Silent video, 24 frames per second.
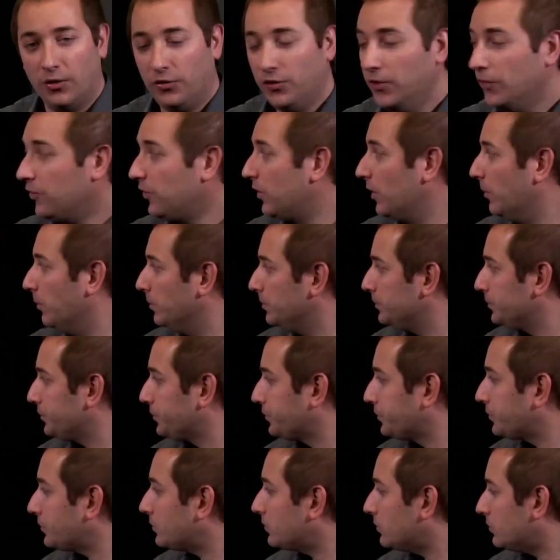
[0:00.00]
system,
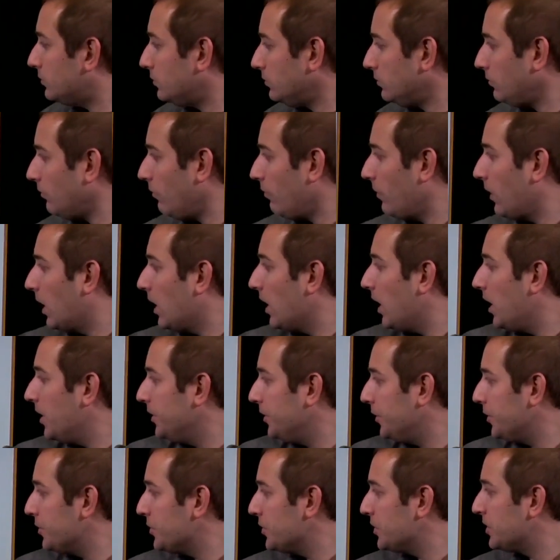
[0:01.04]

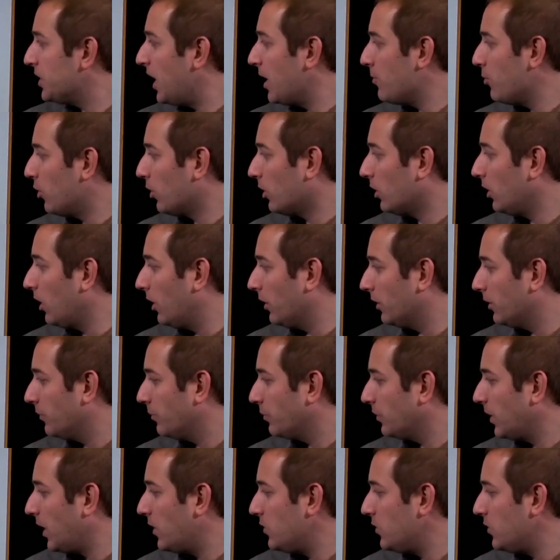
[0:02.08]
and here's the timer clock.